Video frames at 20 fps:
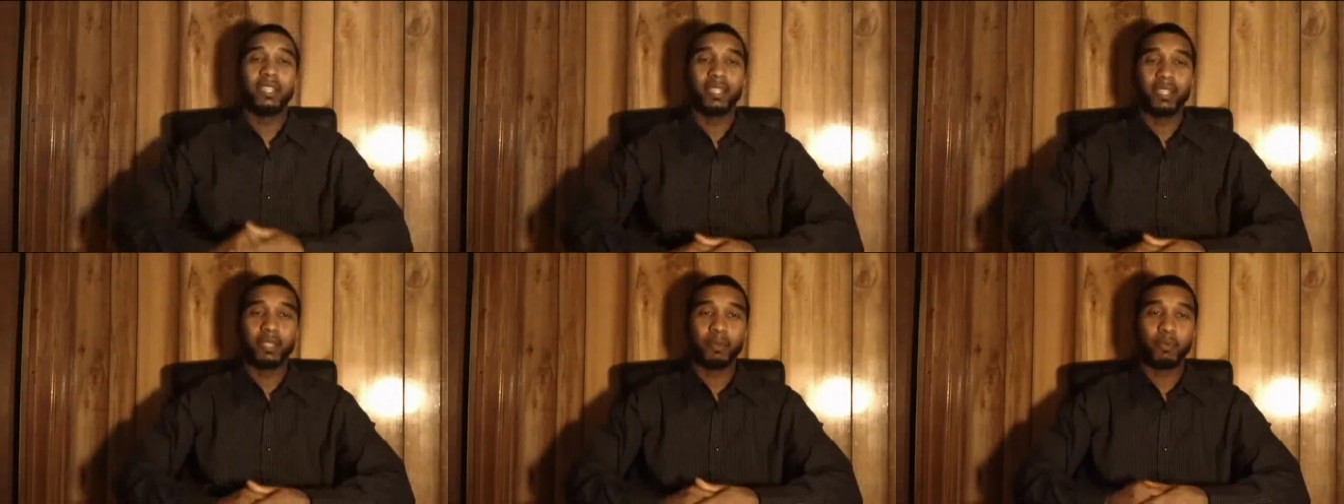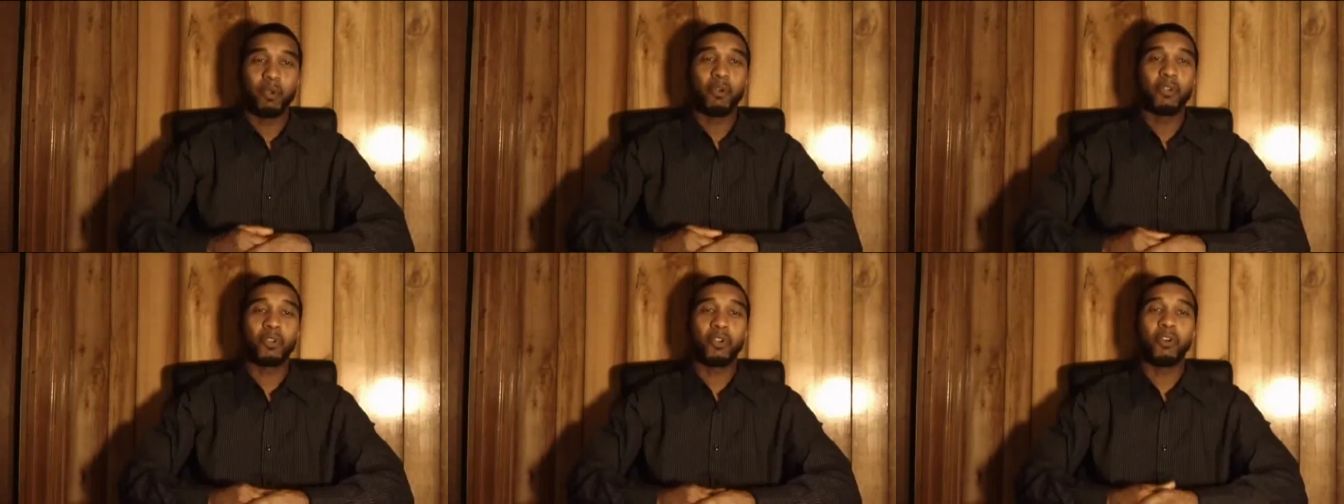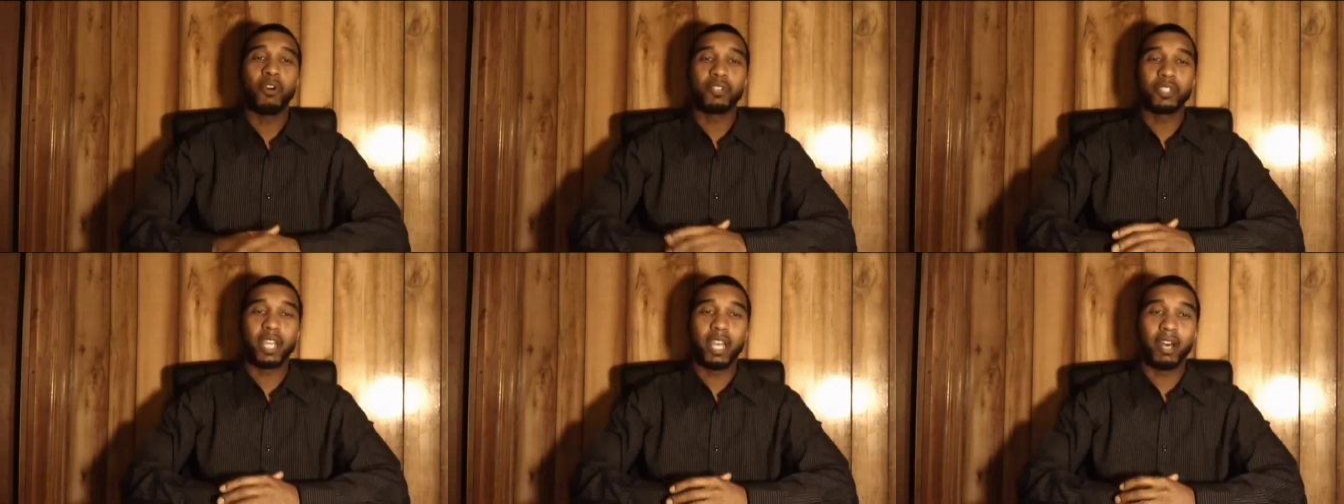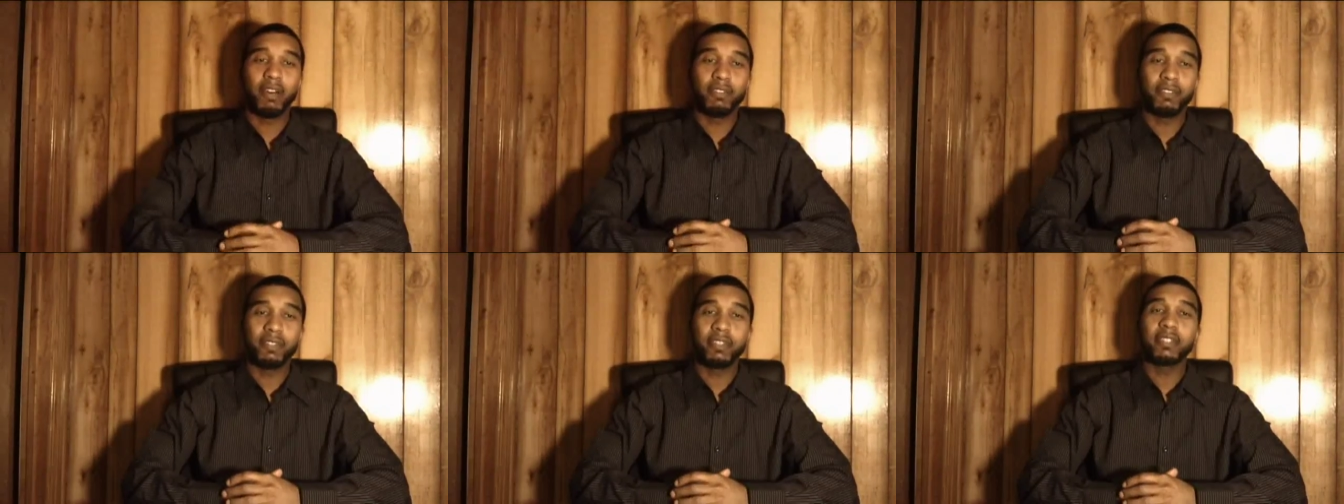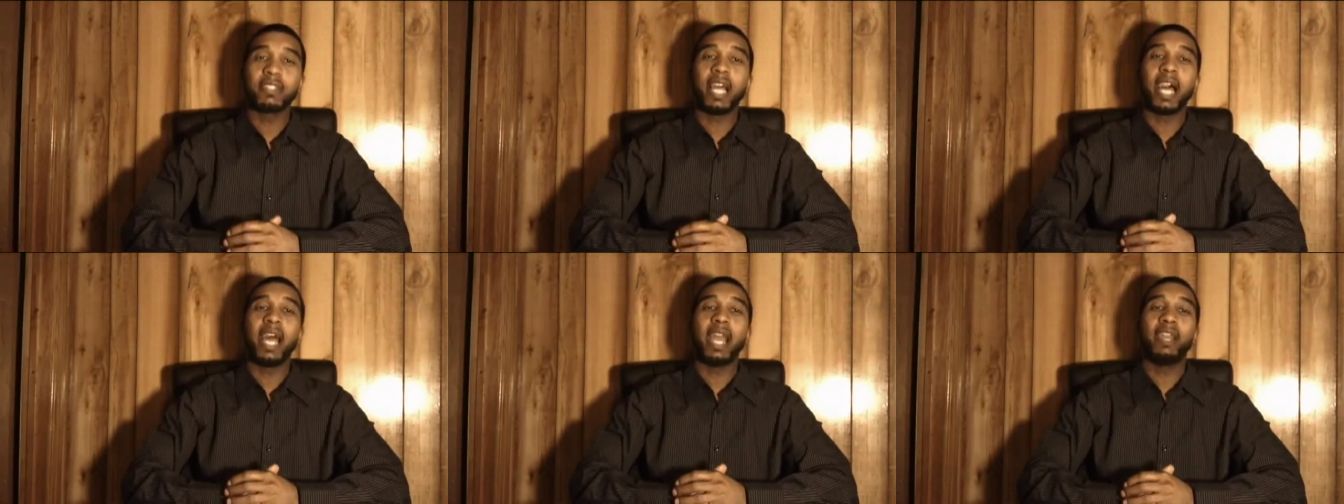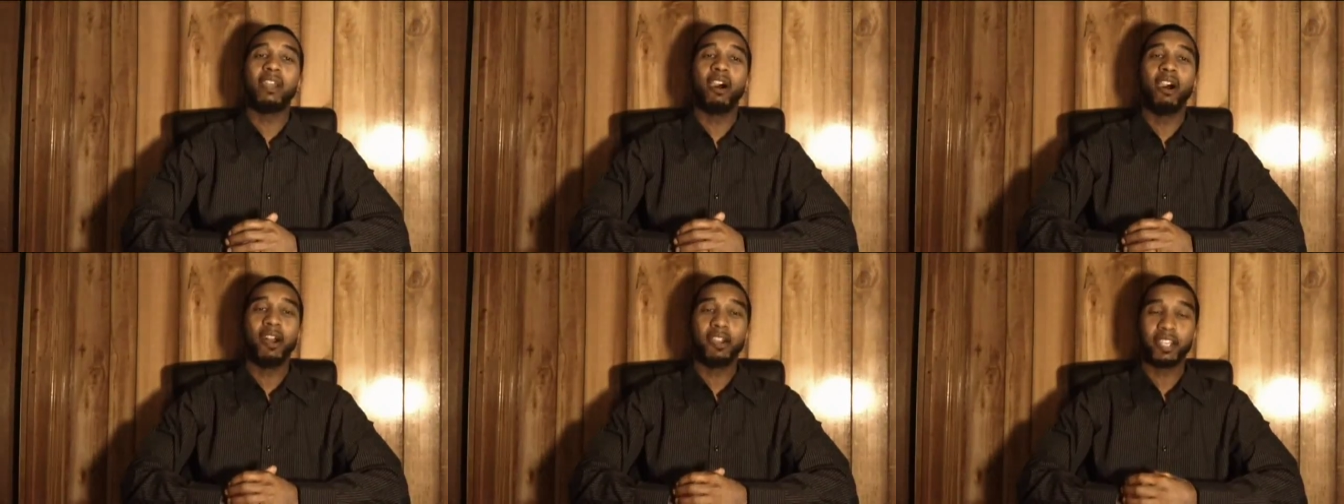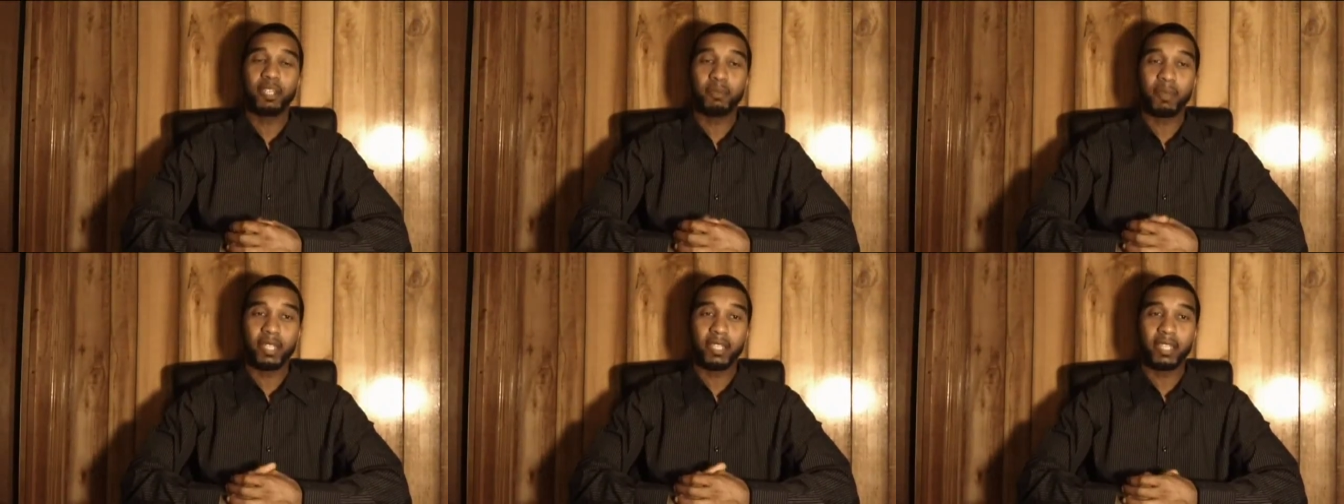the Protocols of Elders of Zion
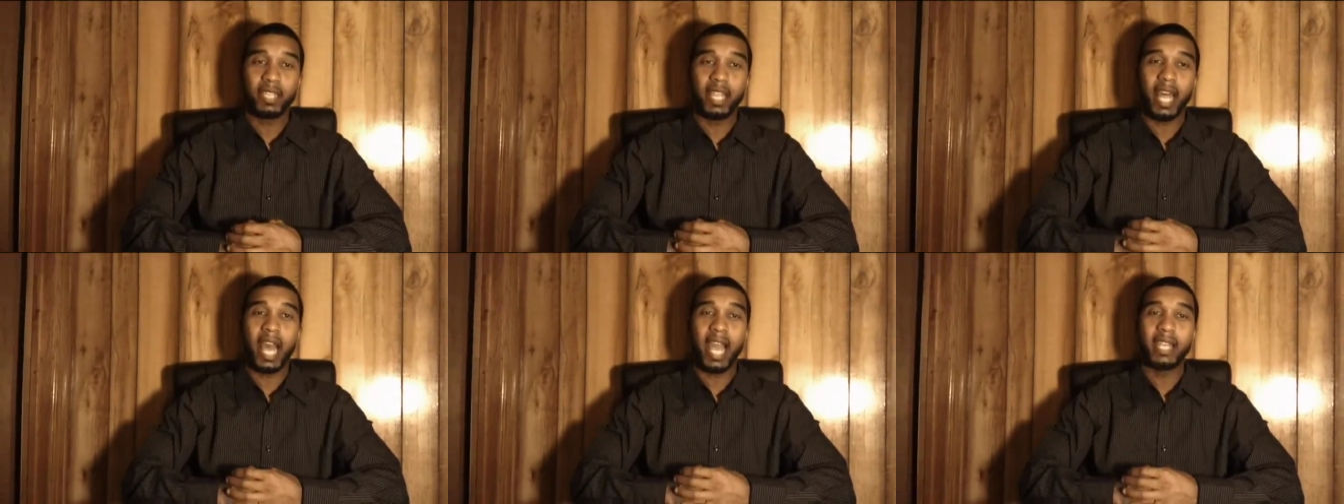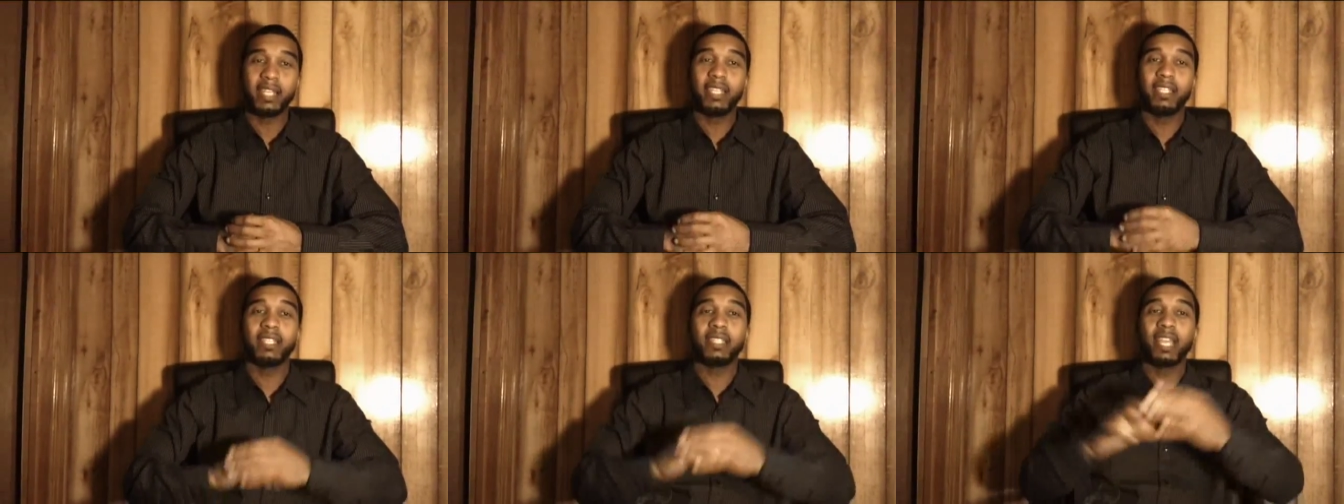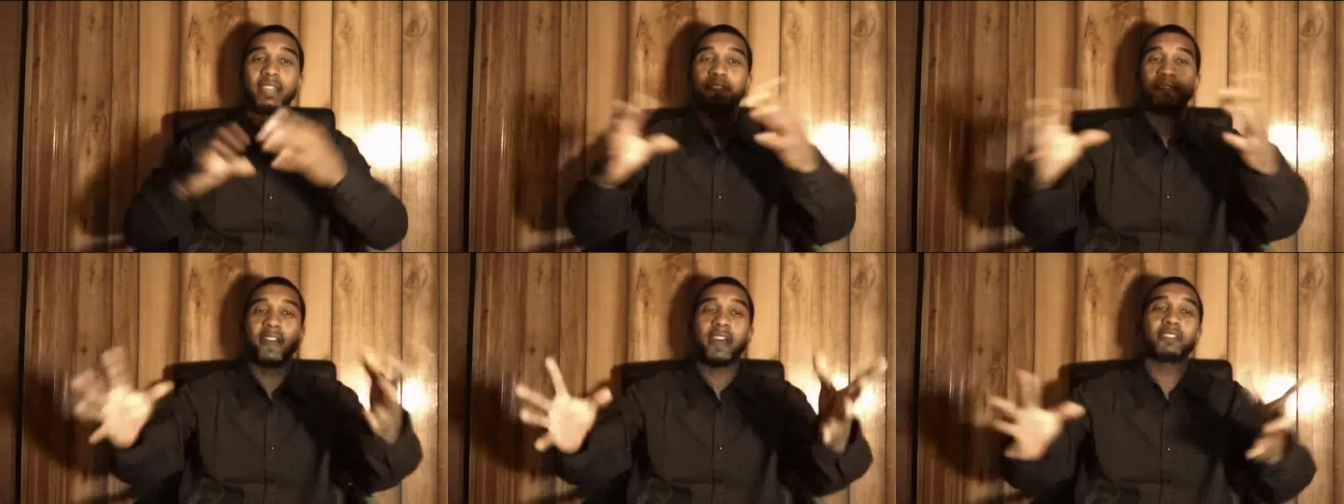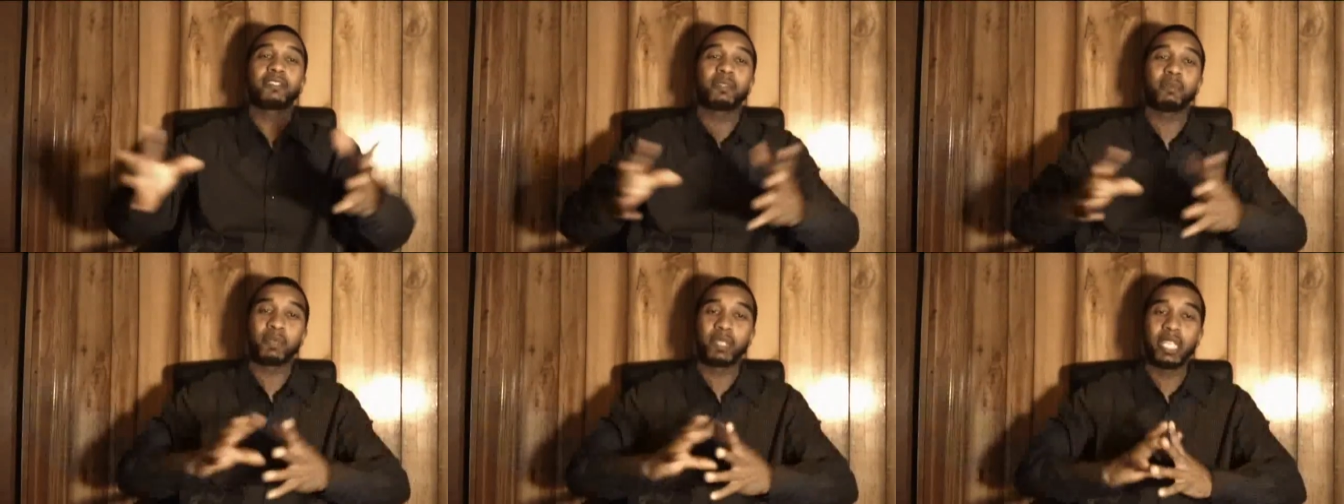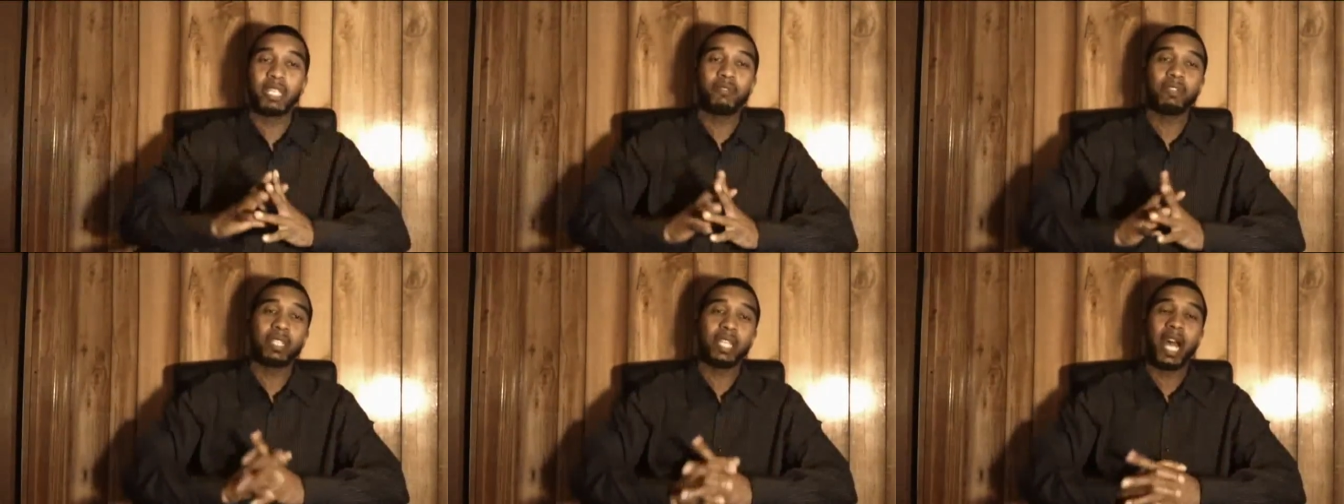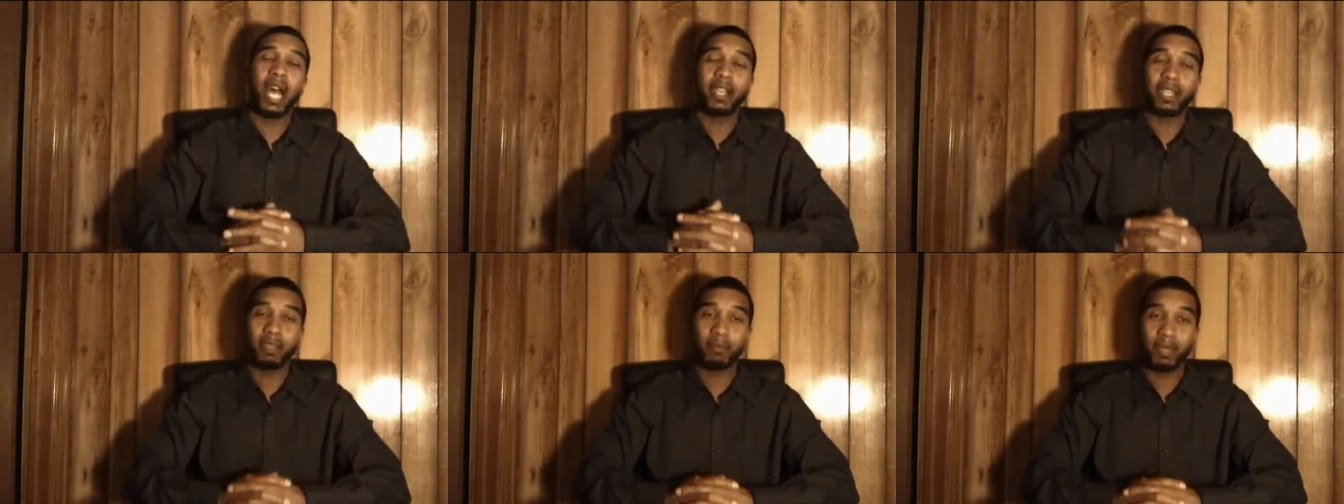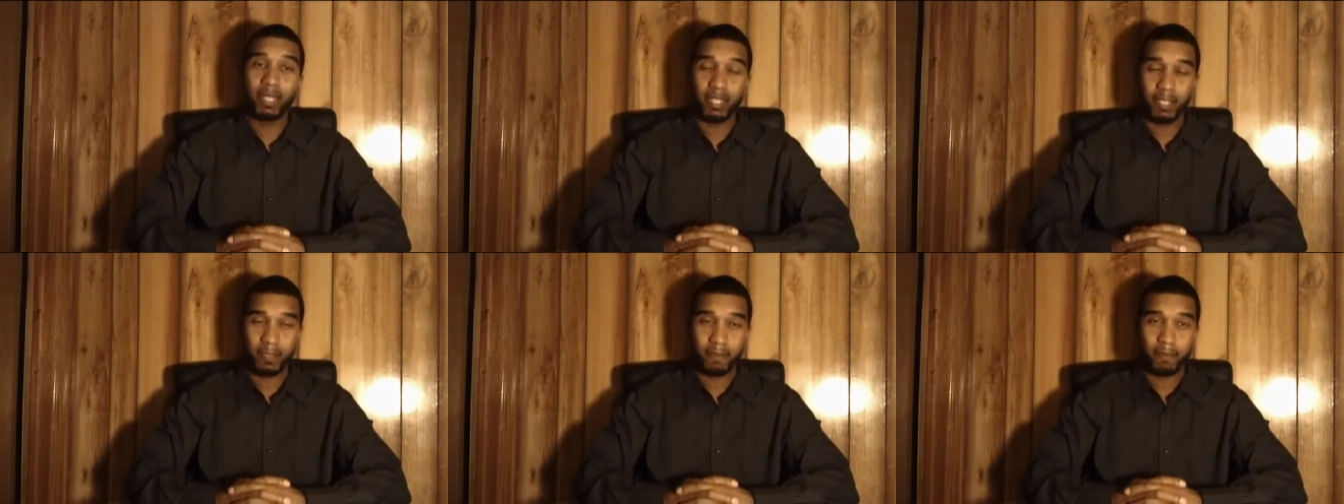argument, the idea that they found some secret
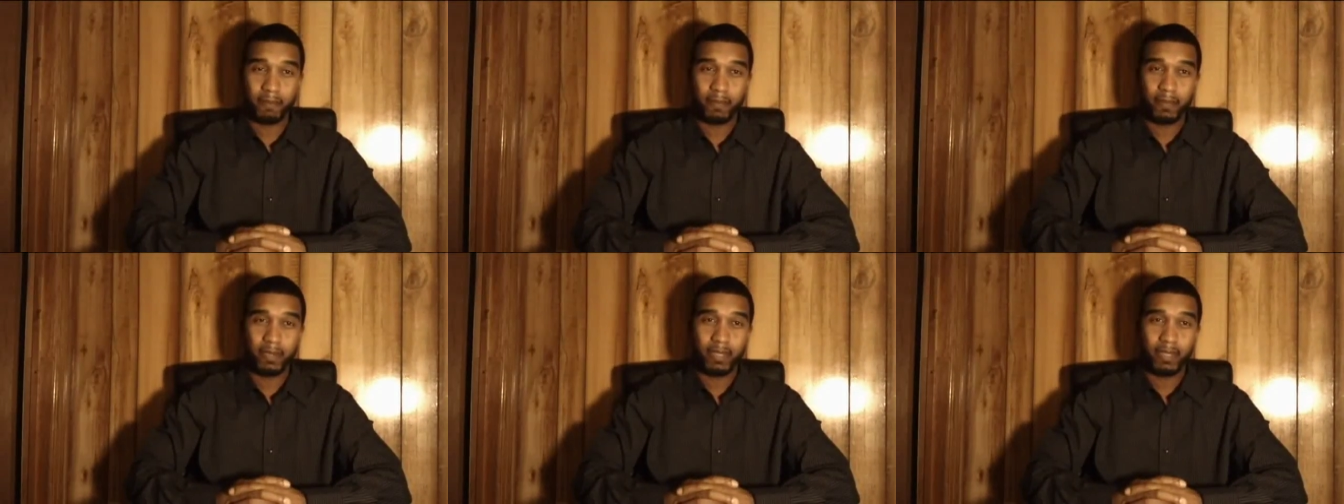documents,